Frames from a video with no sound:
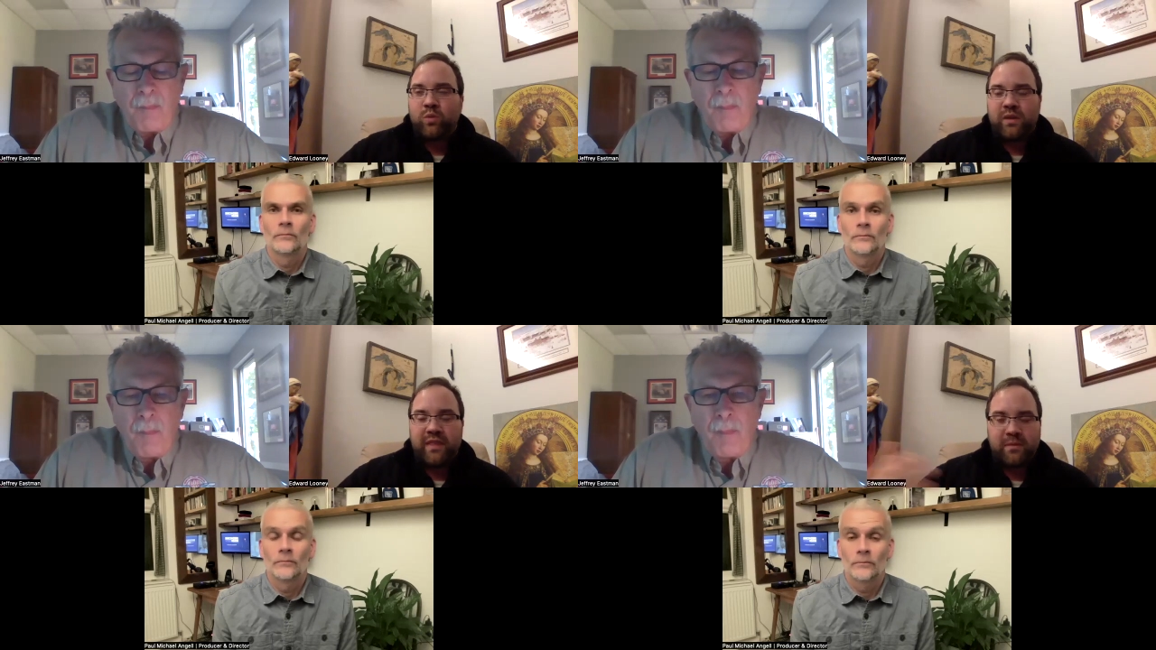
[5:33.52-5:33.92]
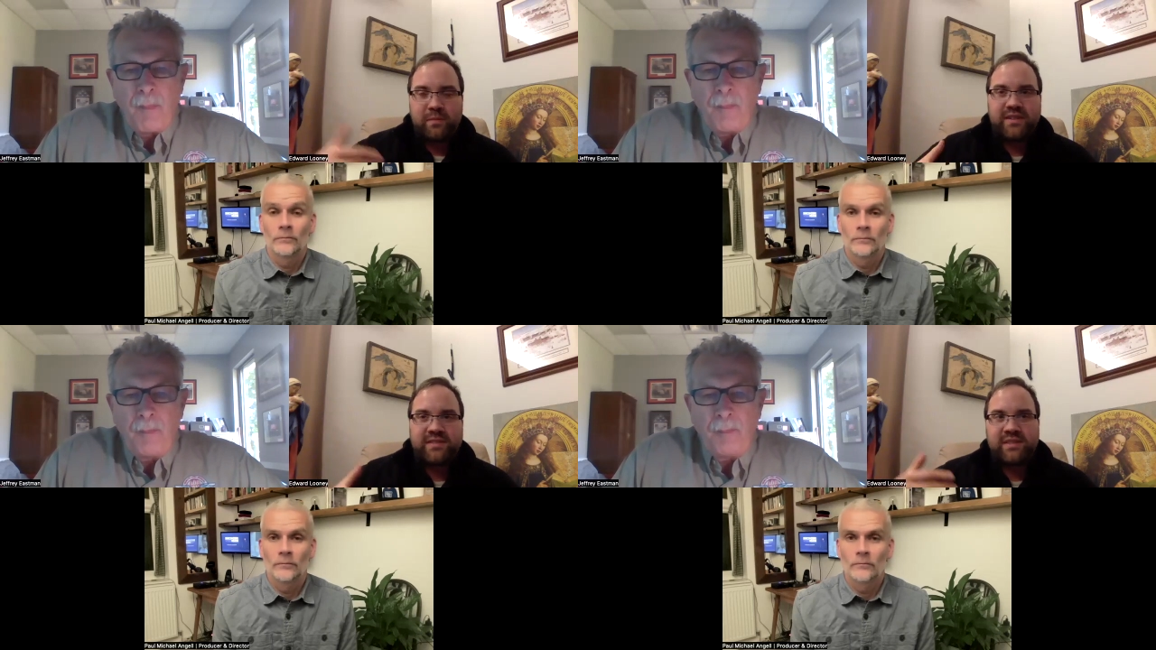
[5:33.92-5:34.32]
Speaker 1: would then
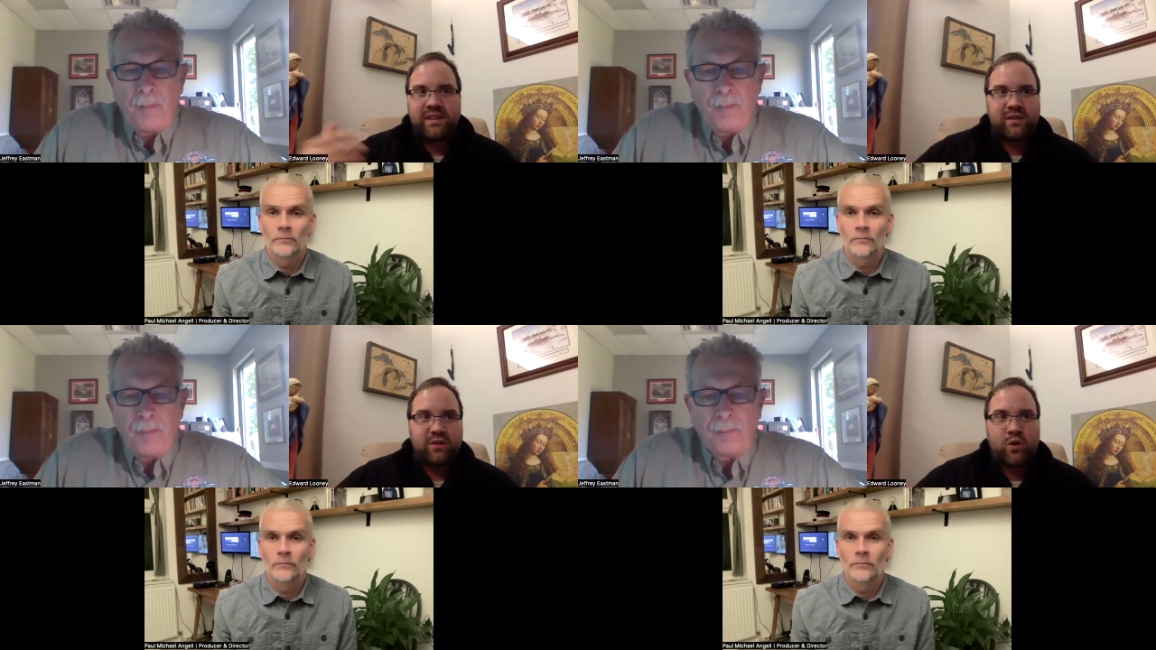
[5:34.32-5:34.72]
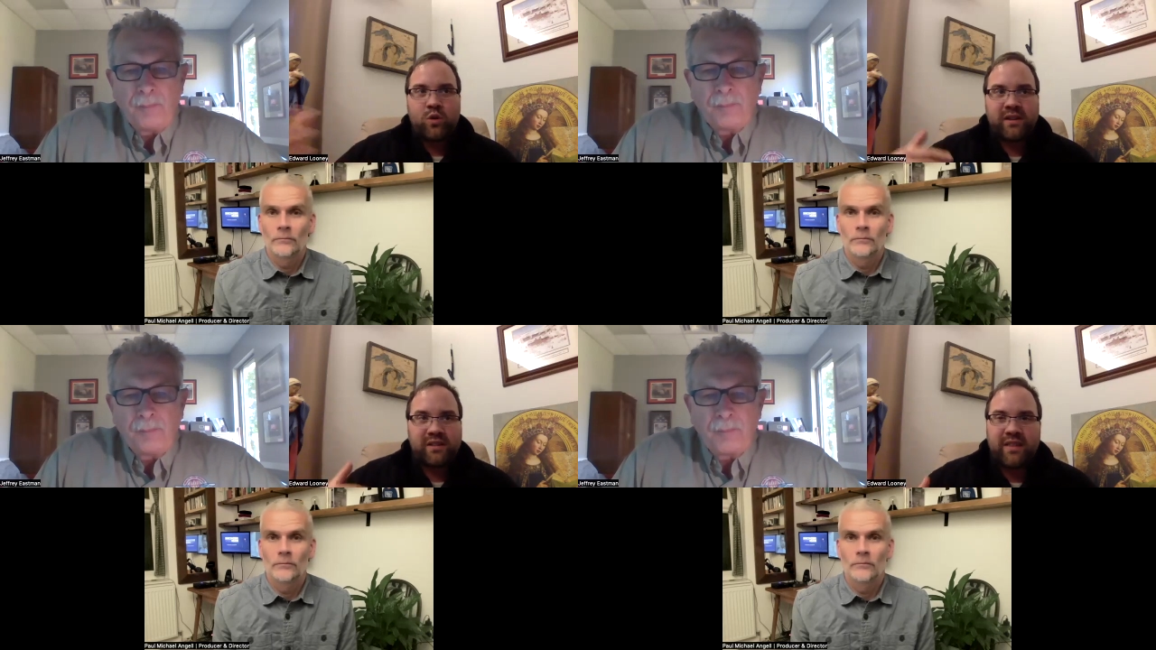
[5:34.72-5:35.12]
be seen
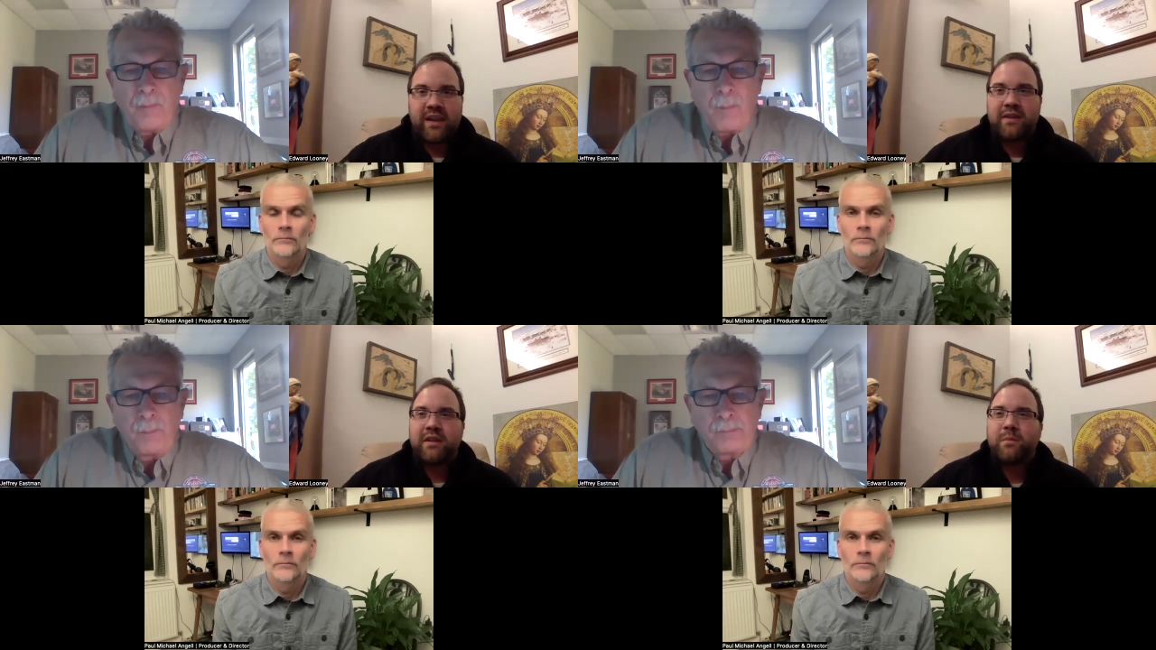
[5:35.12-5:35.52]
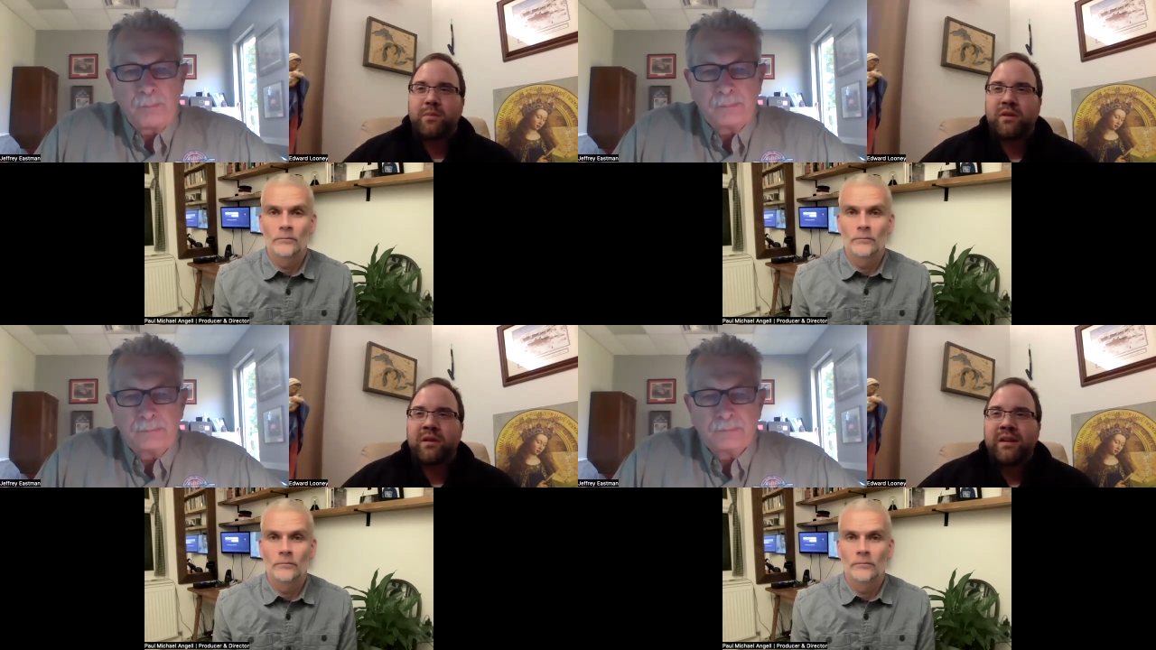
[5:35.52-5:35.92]
according to that
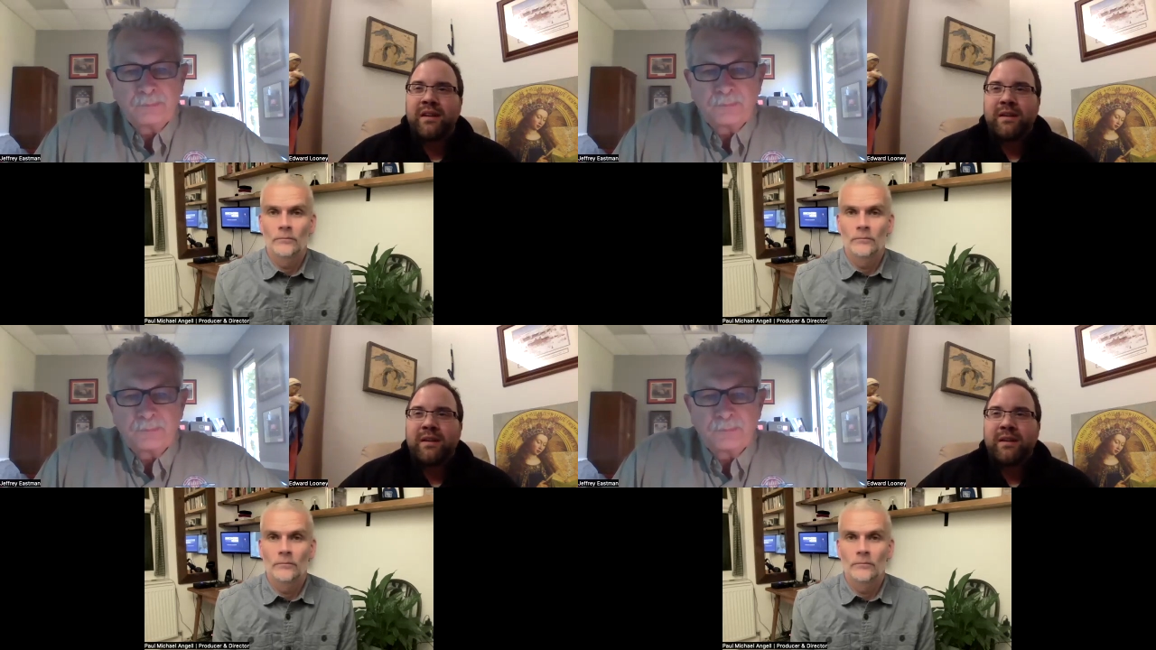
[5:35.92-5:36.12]
number